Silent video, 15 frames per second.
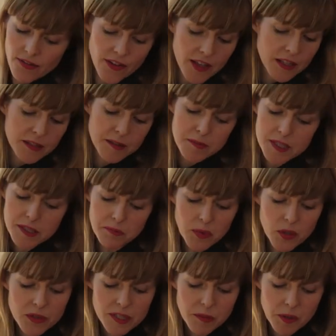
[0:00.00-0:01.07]
films and
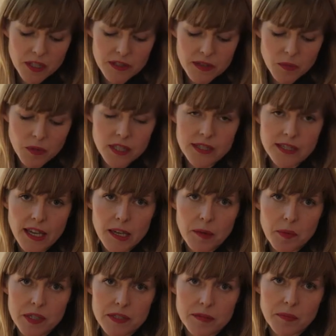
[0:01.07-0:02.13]
music because they want
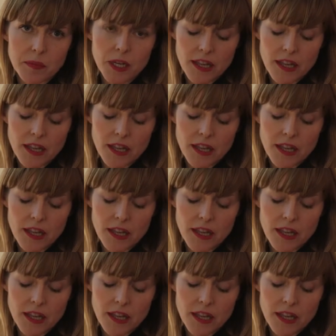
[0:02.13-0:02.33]
escapism,